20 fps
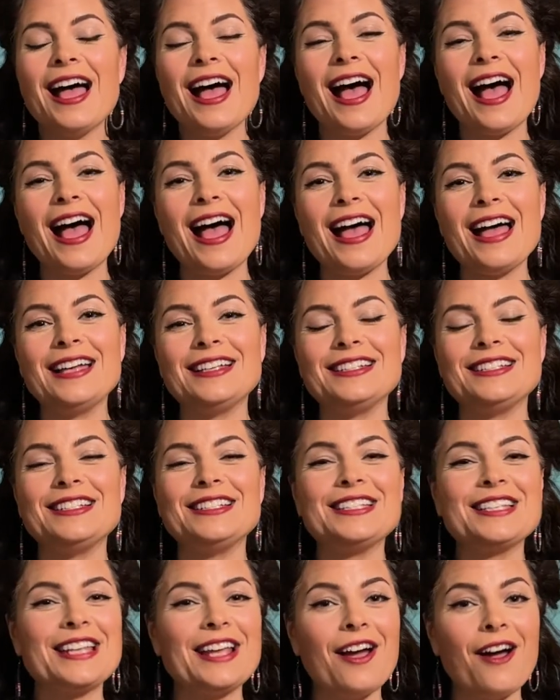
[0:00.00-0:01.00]

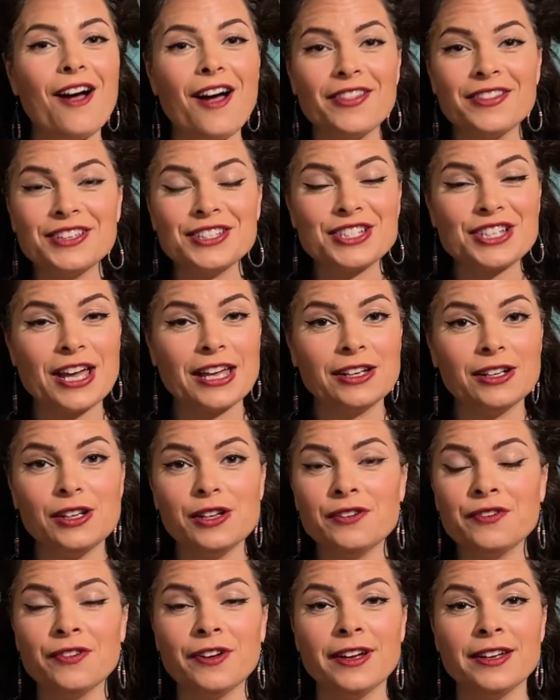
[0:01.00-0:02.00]
And on this channel you
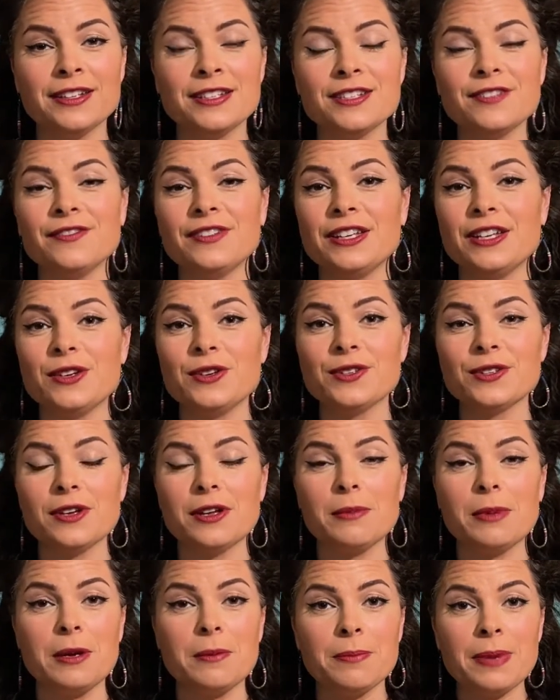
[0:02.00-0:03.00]
find videos all
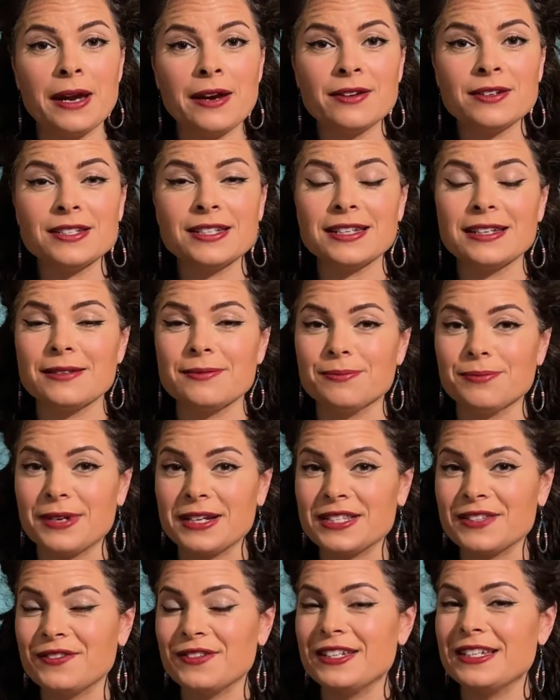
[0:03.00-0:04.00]
about parenting and
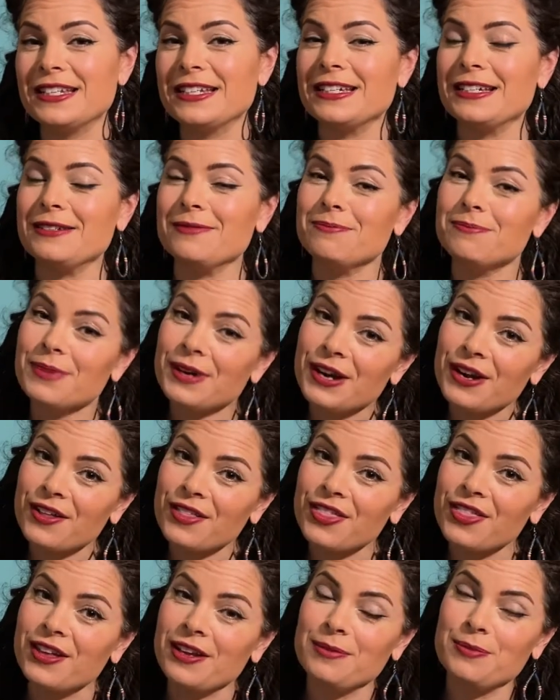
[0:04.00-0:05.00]
breastfeeding and
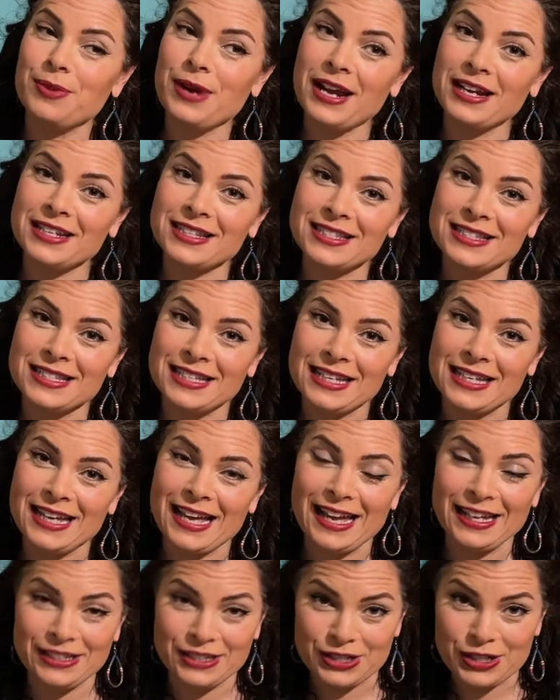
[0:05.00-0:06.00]
birth and pregnancy
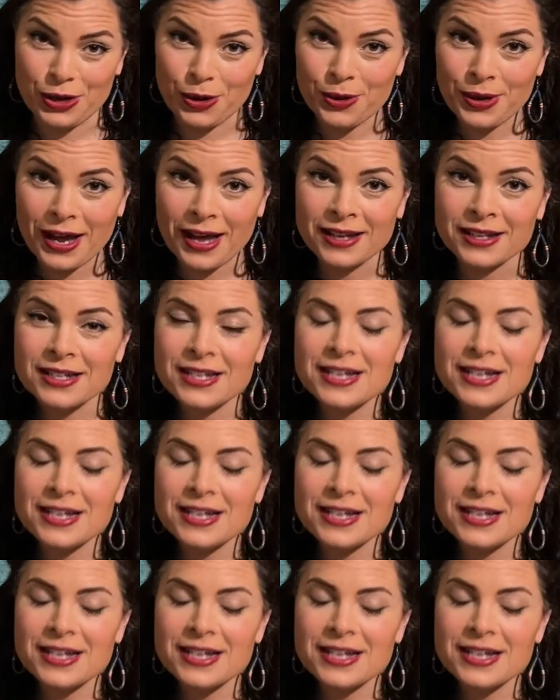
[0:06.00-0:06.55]
and yoga.